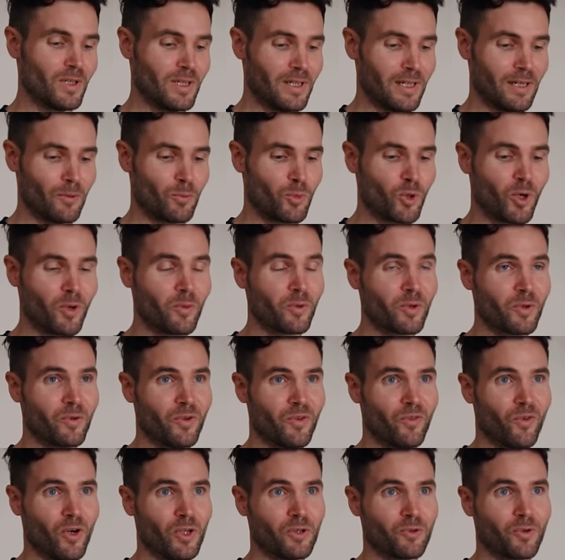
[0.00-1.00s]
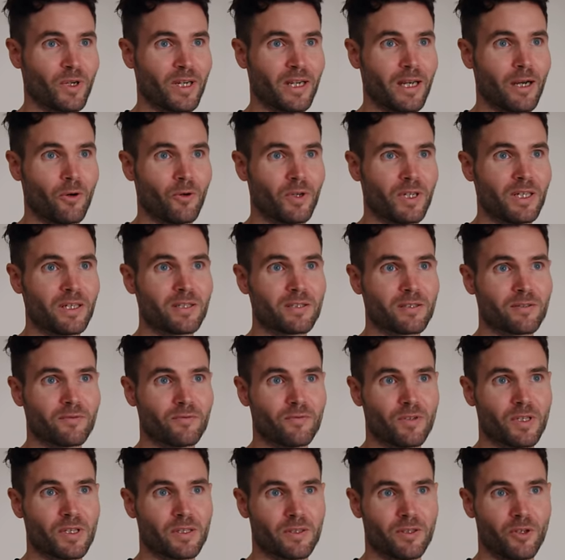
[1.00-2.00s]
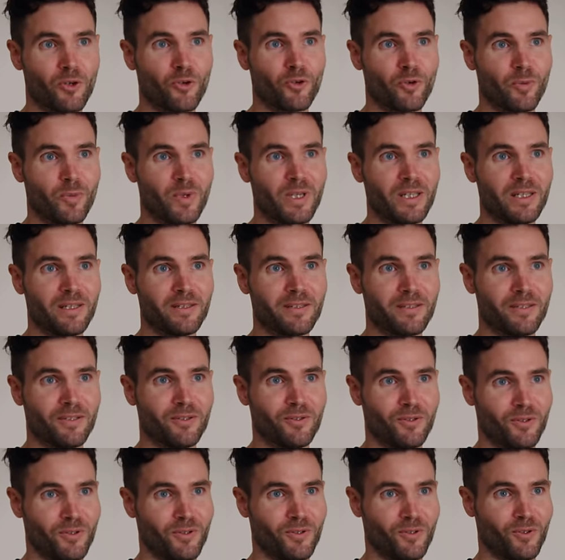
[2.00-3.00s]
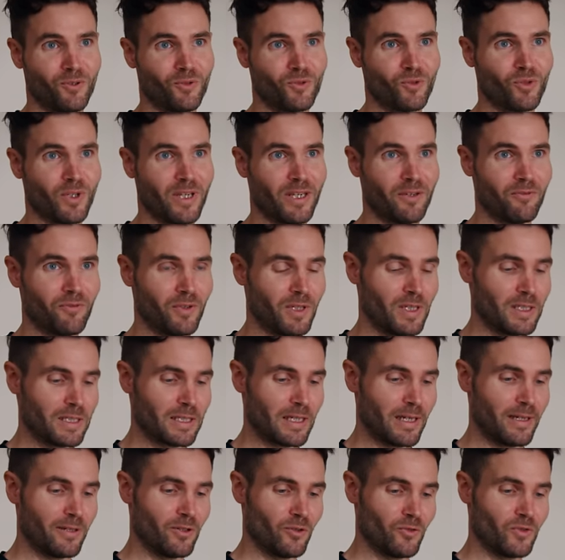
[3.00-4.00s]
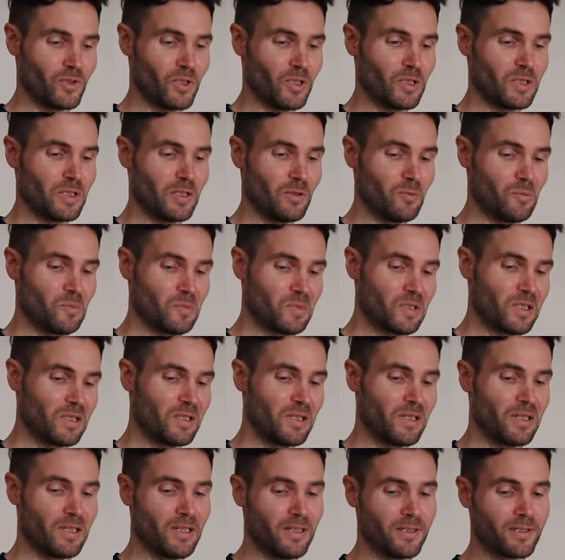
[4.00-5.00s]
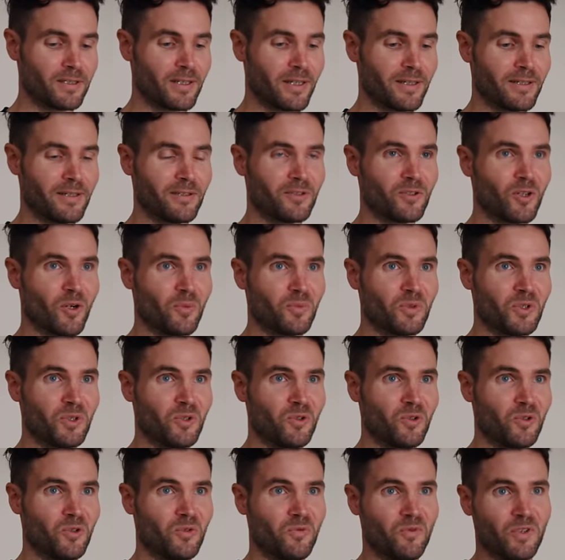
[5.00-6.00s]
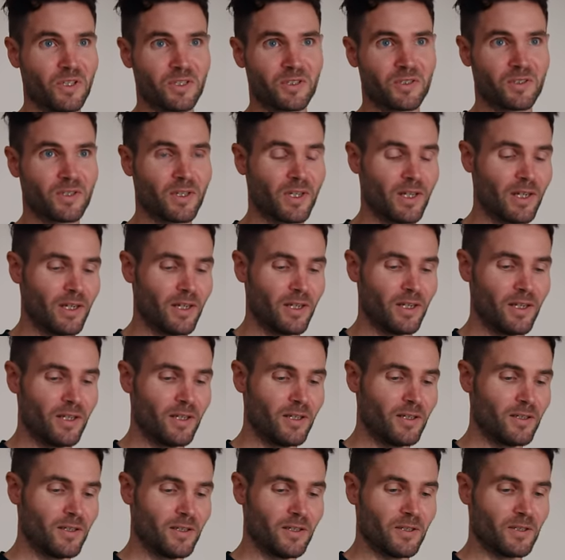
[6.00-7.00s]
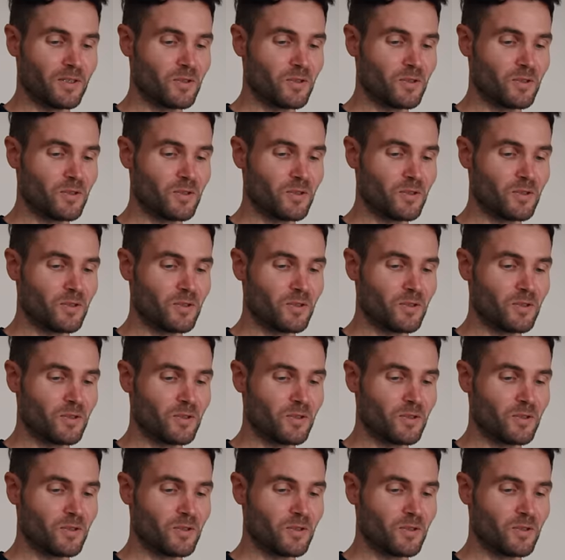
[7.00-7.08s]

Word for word: are probably wondering how it is with durability, you know, to have this kind of system sitting inside the top tube with uh,